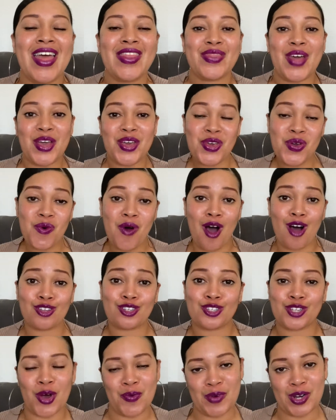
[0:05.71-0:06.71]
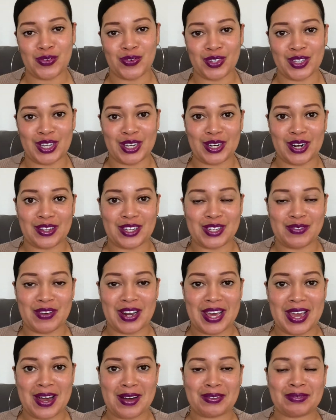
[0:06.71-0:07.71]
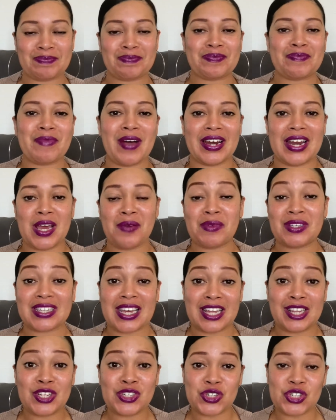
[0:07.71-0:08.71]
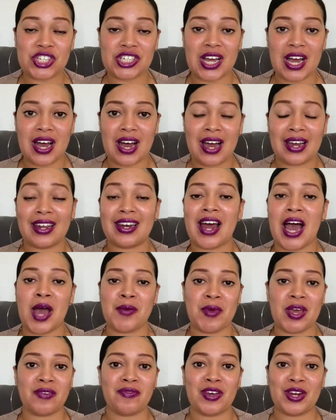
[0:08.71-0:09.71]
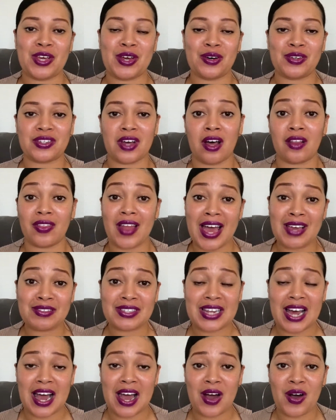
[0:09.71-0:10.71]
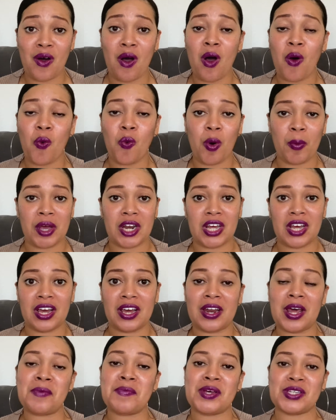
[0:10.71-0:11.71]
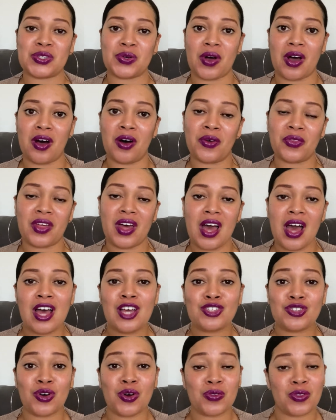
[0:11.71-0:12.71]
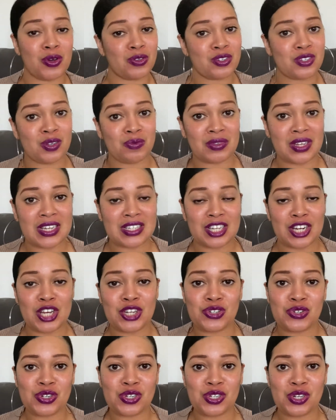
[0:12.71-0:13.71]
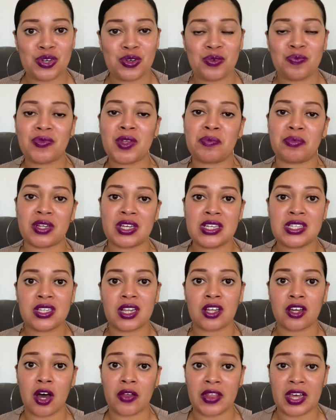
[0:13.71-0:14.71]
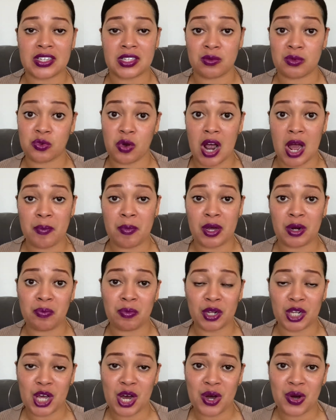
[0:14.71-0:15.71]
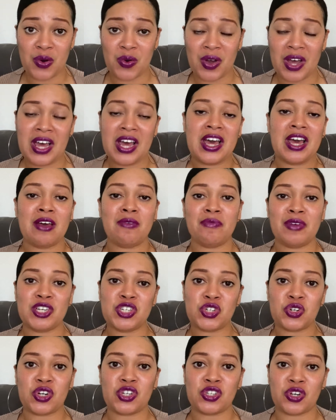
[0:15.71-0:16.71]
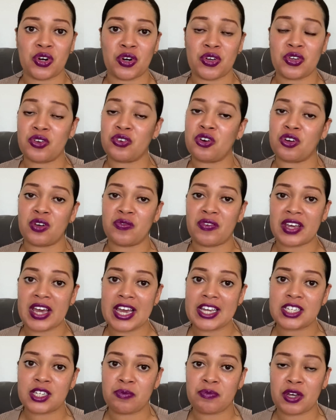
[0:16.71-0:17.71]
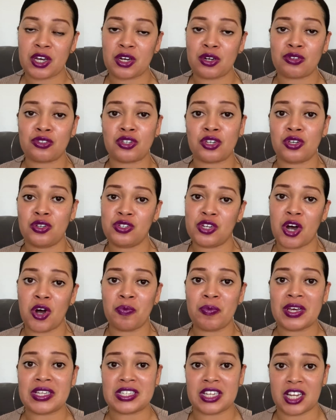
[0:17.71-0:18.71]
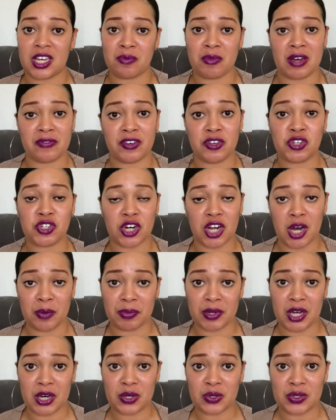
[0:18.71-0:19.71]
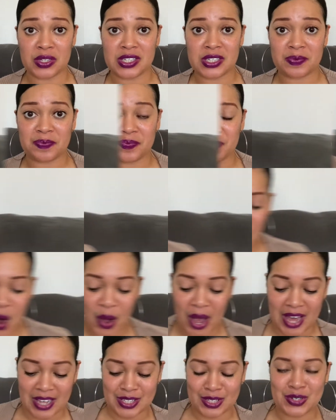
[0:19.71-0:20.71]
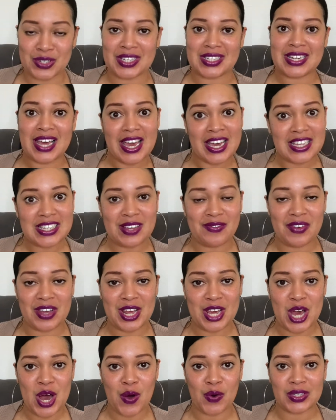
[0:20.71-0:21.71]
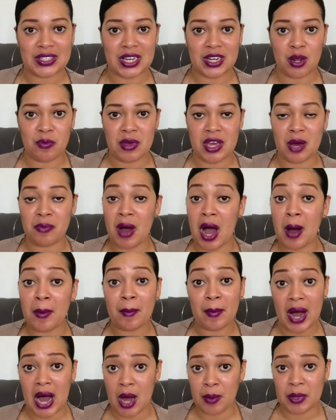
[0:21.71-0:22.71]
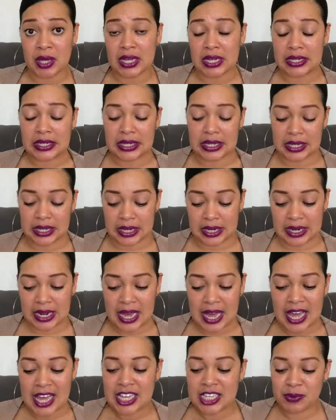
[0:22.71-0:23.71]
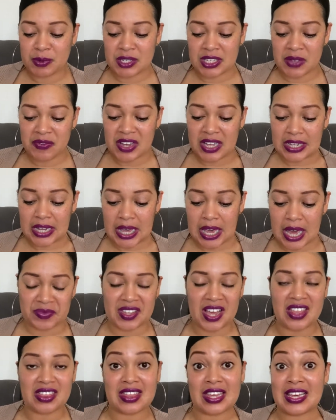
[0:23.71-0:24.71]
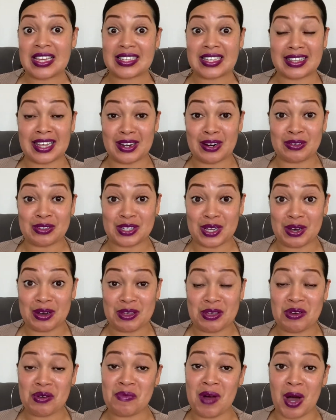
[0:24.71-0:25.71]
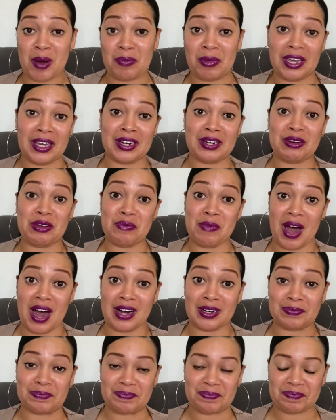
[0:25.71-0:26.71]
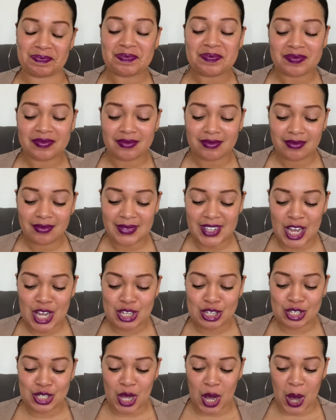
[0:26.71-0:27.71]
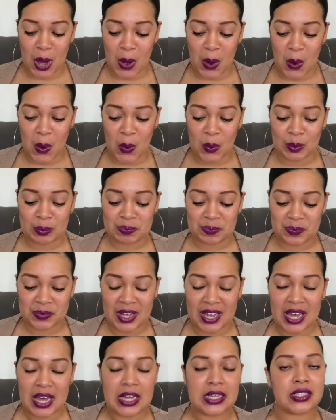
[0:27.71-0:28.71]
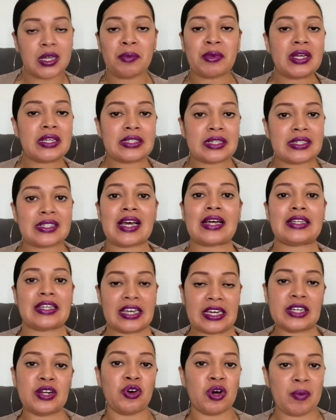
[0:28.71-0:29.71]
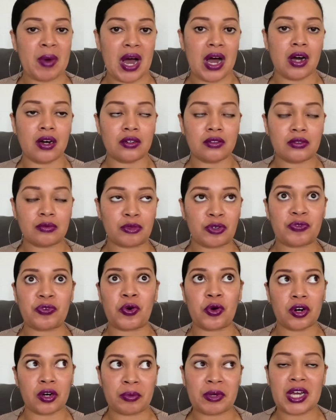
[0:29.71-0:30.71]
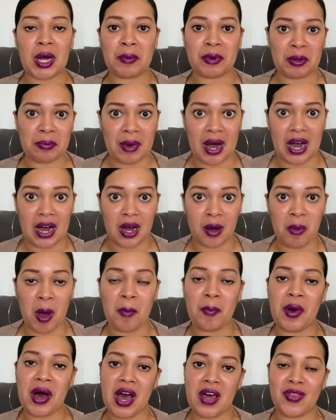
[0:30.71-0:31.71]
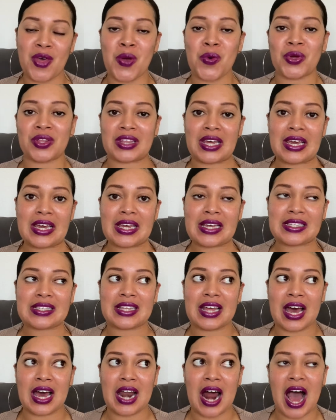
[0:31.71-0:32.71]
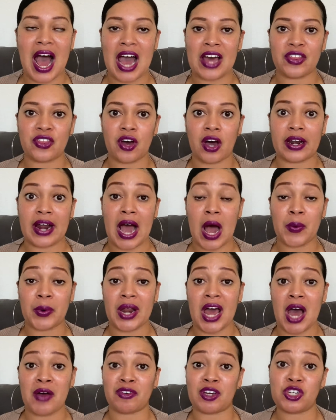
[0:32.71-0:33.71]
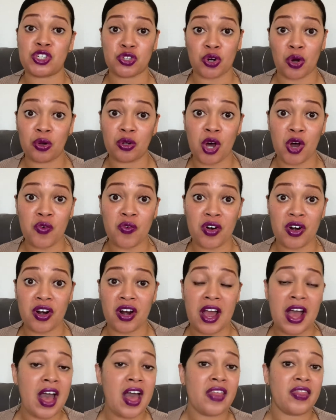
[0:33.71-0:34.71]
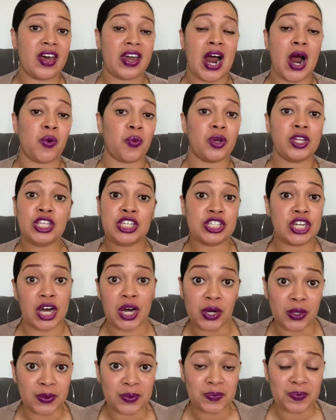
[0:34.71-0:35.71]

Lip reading: Thank you all so much for clicking on this video. My name is Trishaan and I make videos on lifestyle, womanhood, and mental health. So if those are some things that interest you, please click on that subscribe button below and be sure to turn on your notification bell so you don't miss any of my future uploads. Okay, so today's video is going to be about mommyhood, specifically things that they don't tell you about being a new mom. So some of these things I did know about before becoming a mom, but there were things that I thought I would have control over that I really don't.